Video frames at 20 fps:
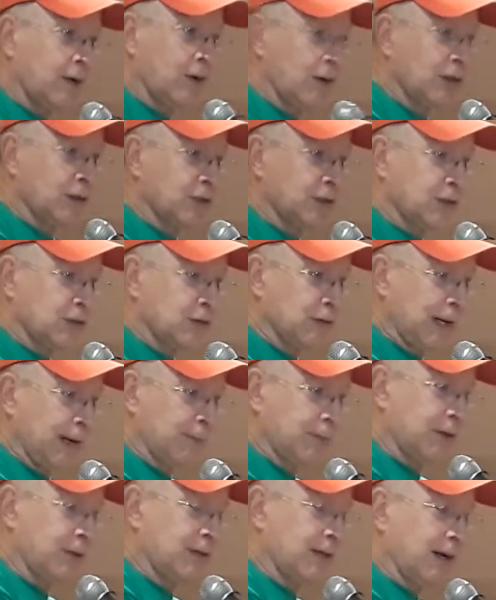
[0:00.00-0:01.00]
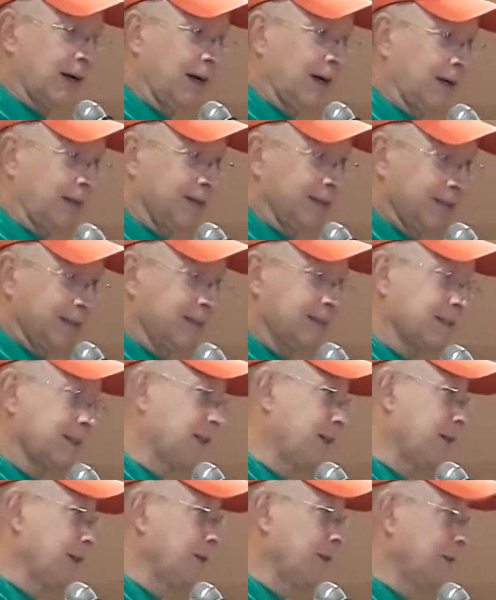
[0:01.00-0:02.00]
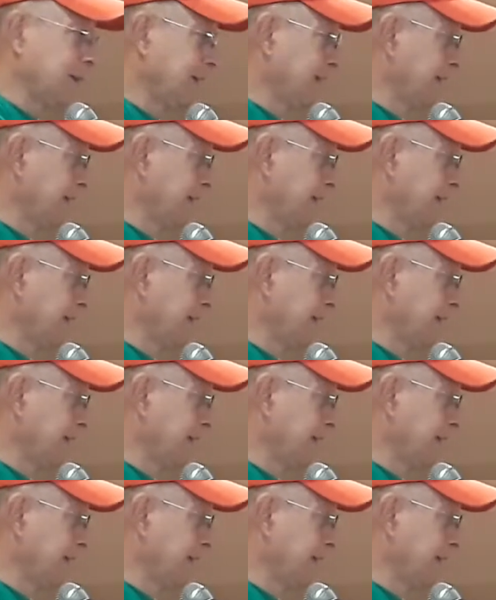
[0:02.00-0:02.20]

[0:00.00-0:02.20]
girl just dropped her doll, oh, he's cute.